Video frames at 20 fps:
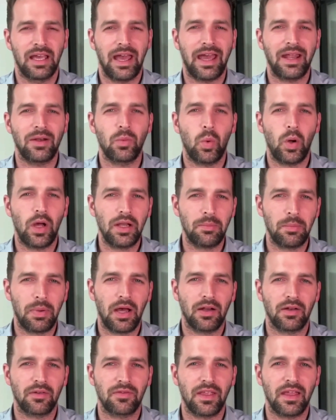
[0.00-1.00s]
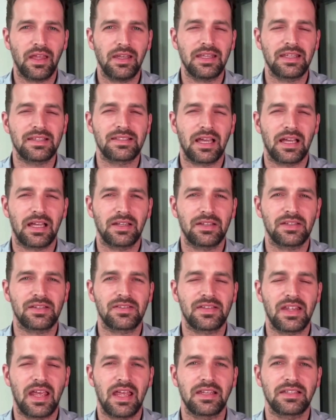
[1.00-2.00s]
and one part of that is
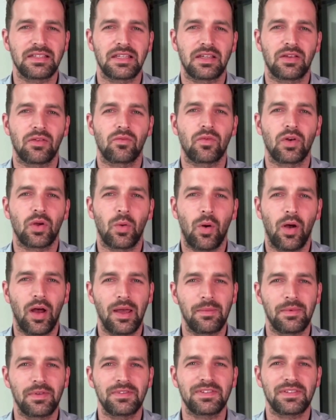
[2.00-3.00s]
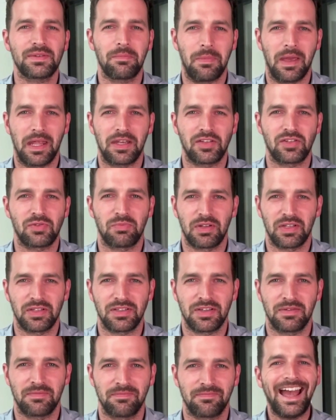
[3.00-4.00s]
understanding requirements
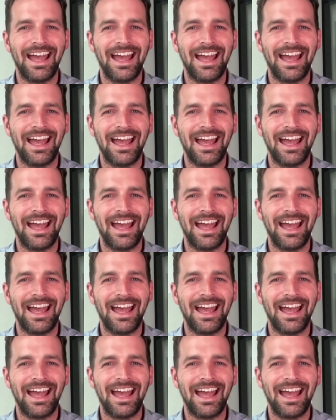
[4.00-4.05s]
management.